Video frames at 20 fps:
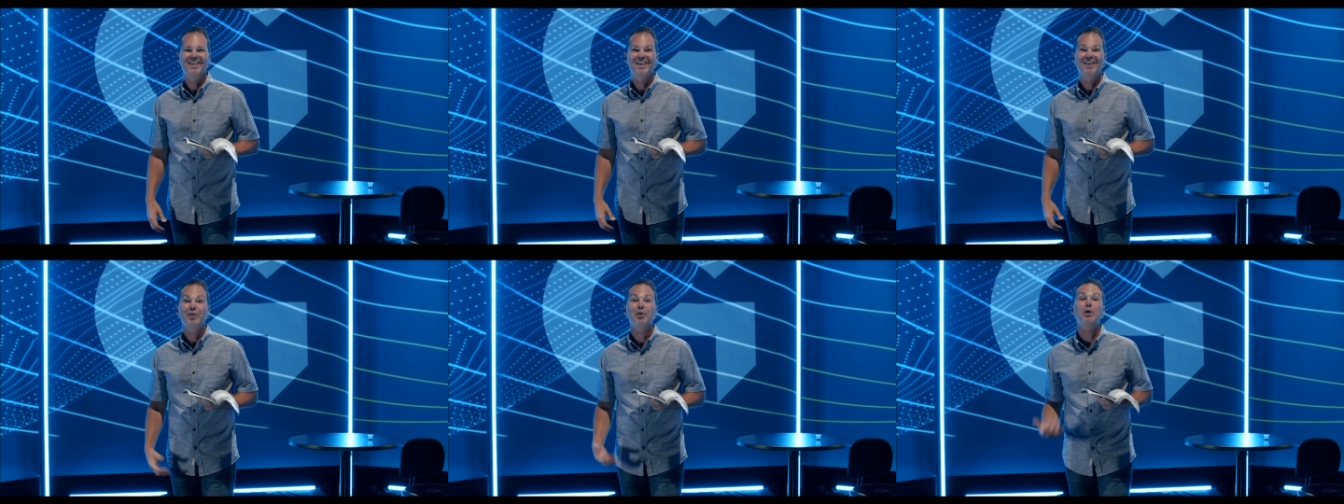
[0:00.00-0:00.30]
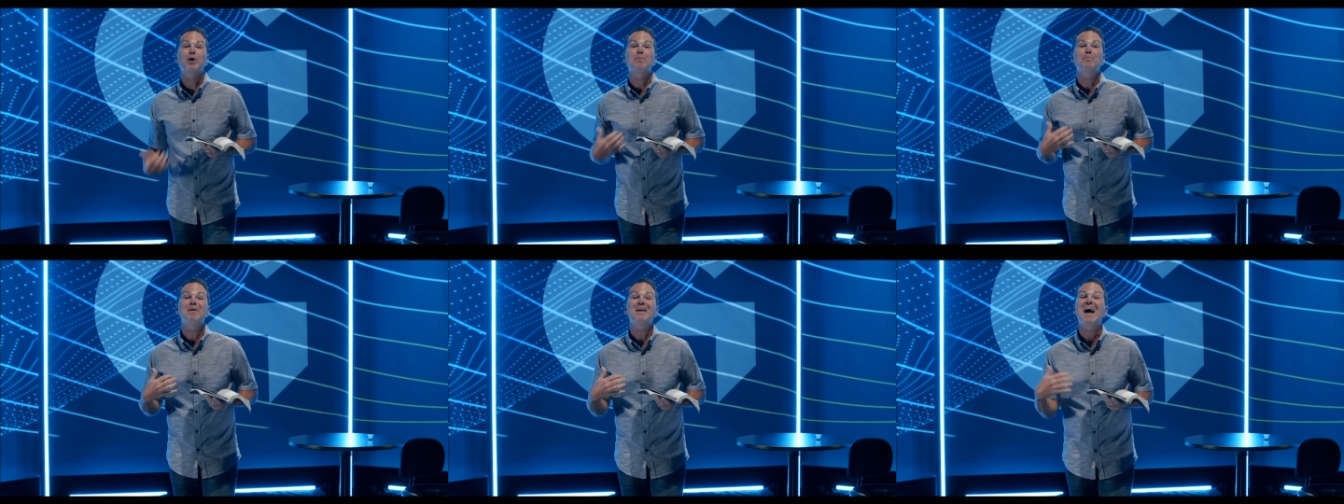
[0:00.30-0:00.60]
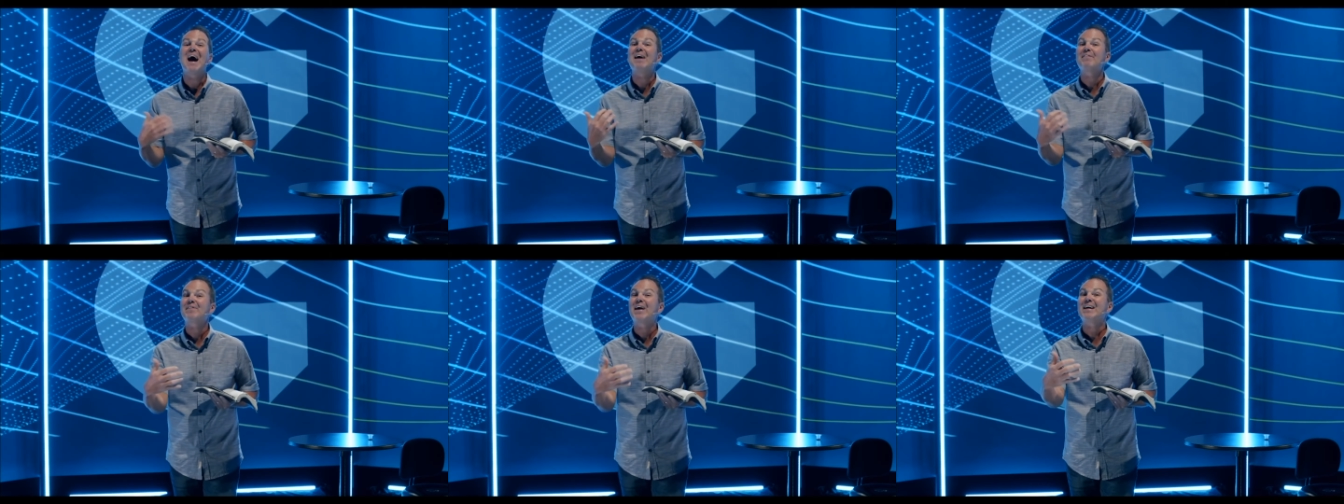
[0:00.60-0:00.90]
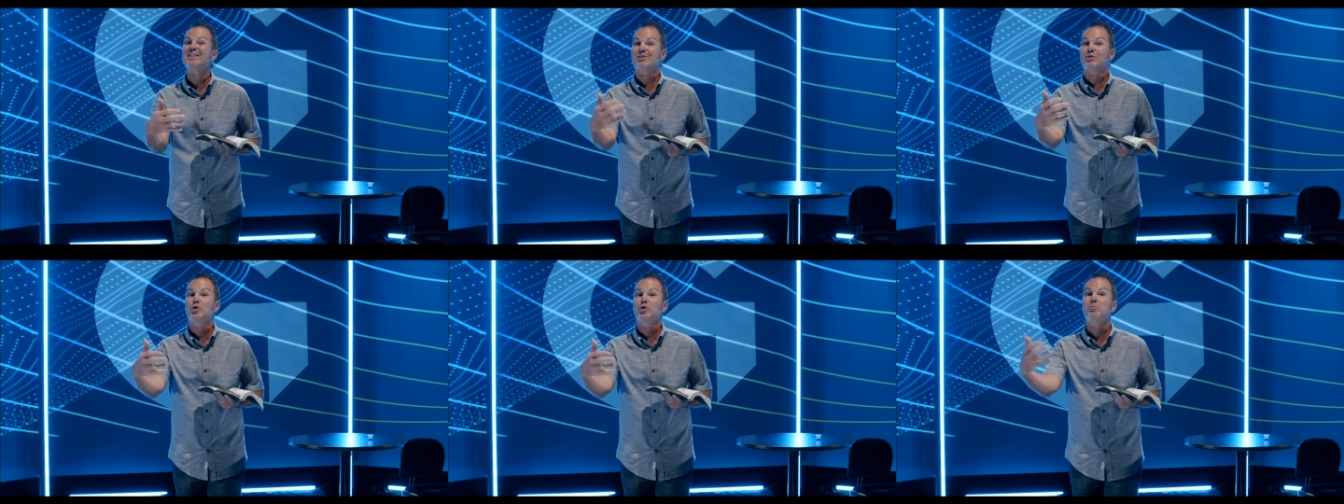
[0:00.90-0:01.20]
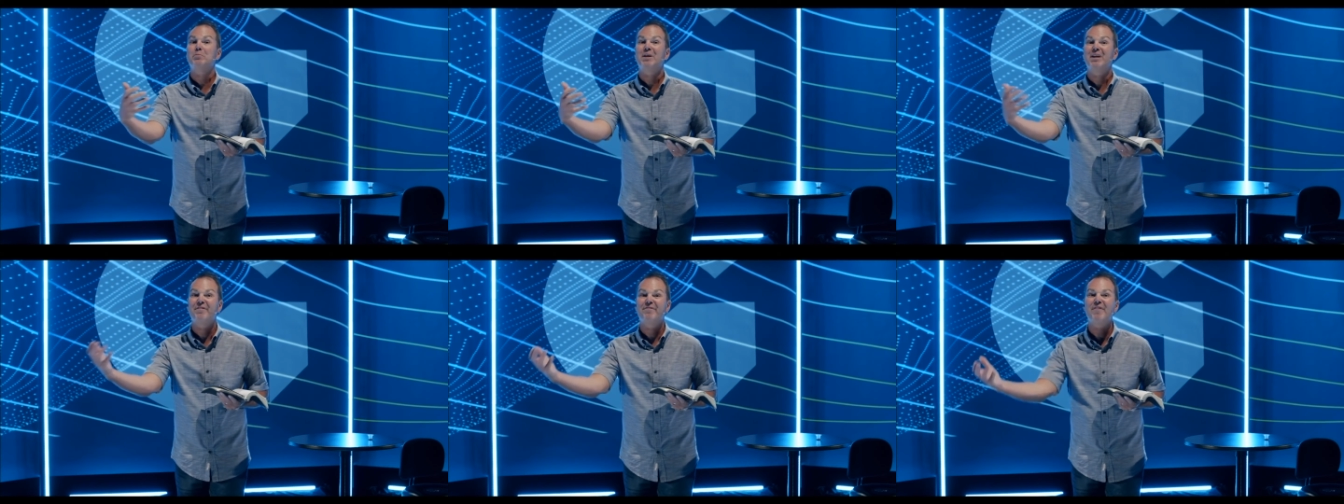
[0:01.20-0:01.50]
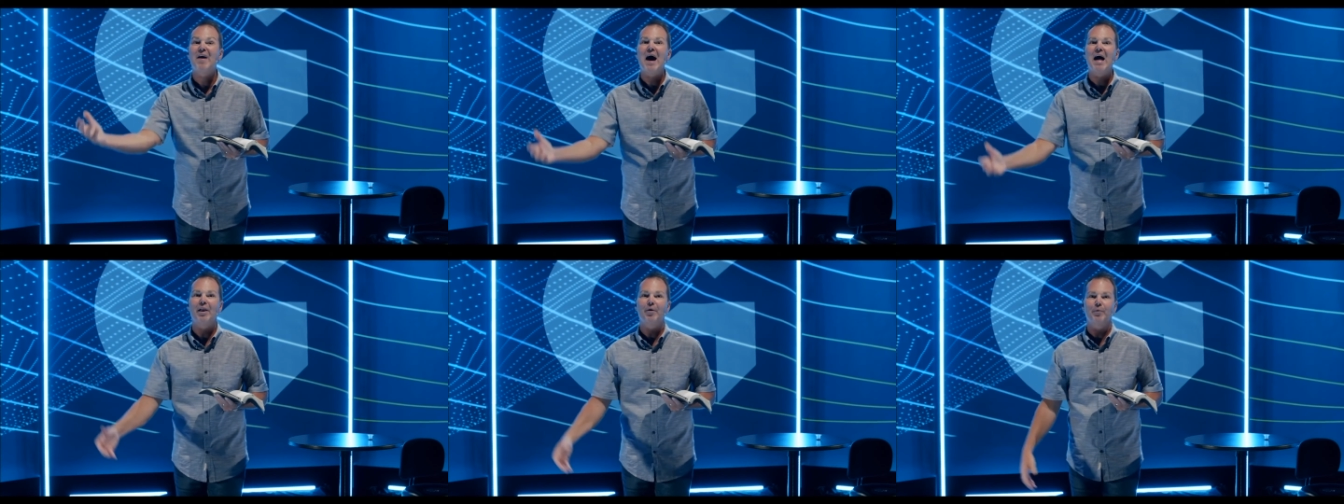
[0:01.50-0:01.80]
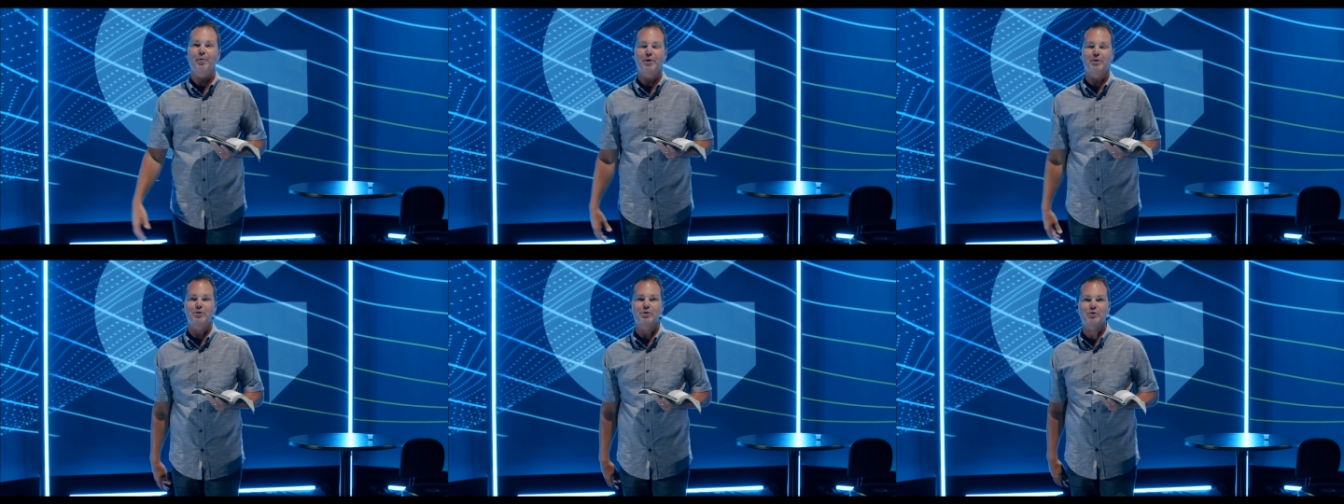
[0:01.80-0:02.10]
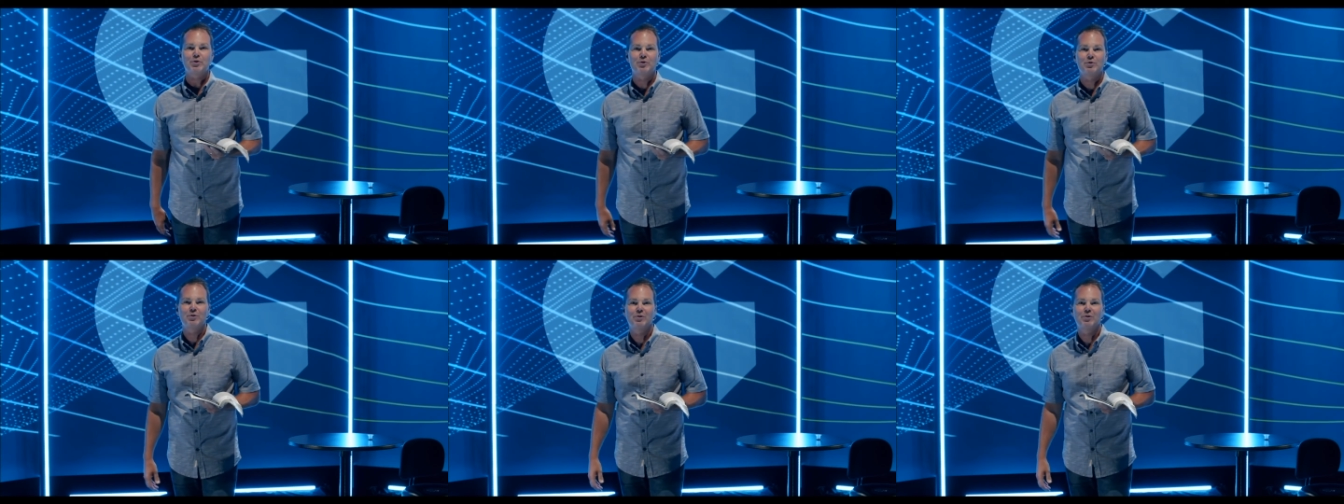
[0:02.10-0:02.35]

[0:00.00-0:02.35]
Look at me. I've got so many followers.